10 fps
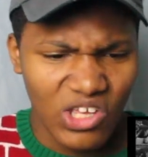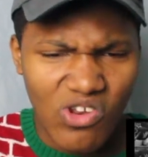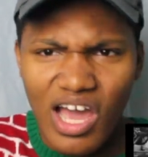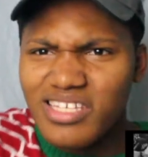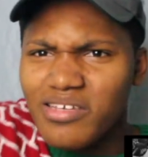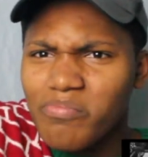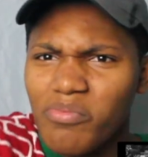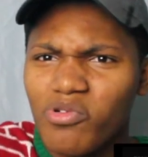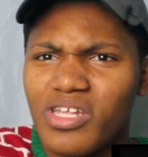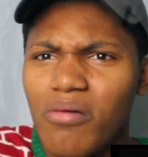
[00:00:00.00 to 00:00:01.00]
You know how some
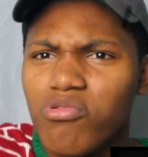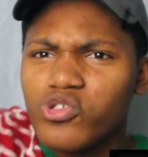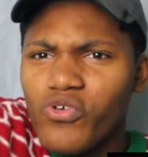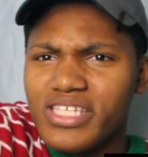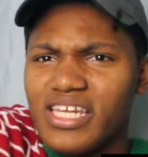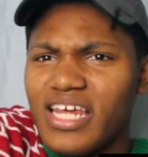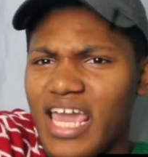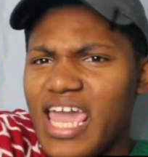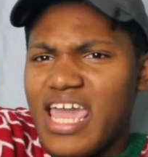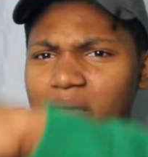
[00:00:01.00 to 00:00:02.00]
people double jointed and
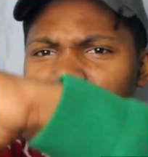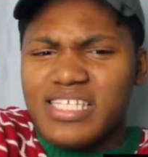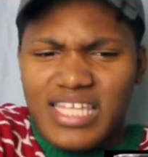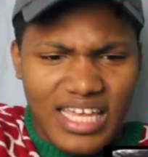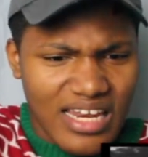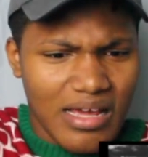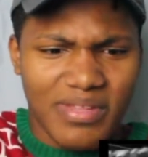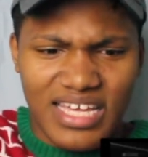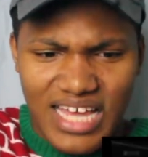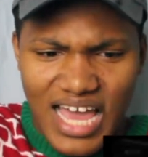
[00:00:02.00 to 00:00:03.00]
their hand be sticking
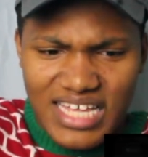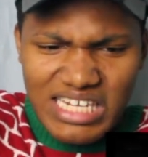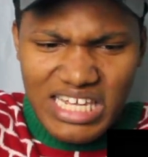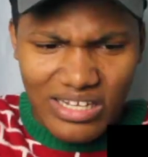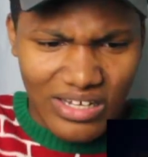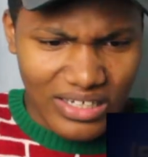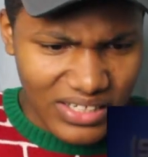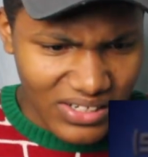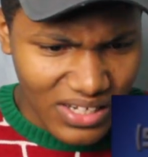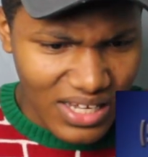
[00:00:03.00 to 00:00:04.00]
up? That's how his knee
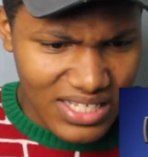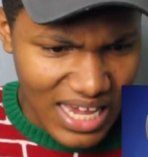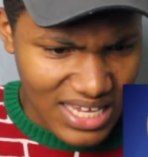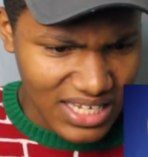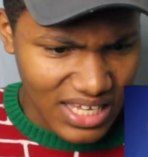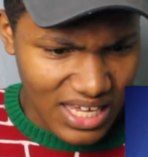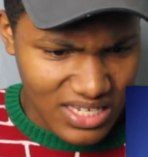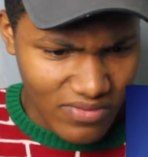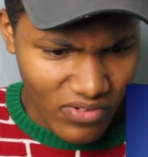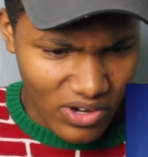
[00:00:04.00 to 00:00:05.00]
looked. Tyson
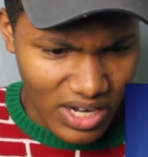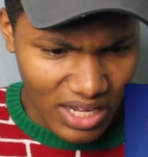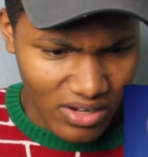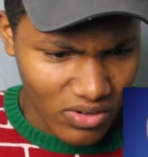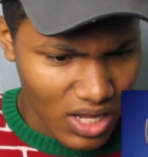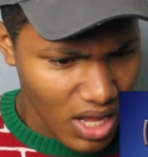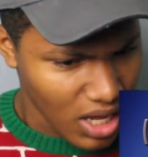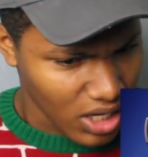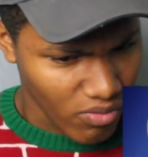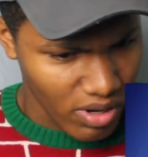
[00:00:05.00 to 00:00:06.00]
Kidd, severe neck and
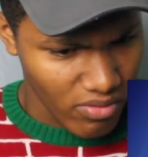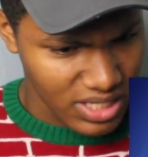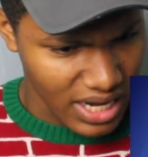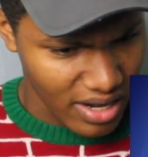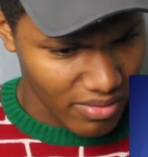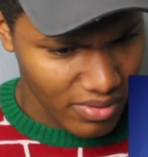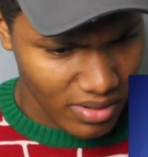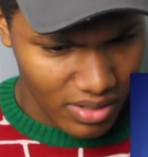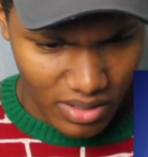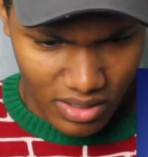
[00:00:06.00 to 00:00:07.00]
career retirement.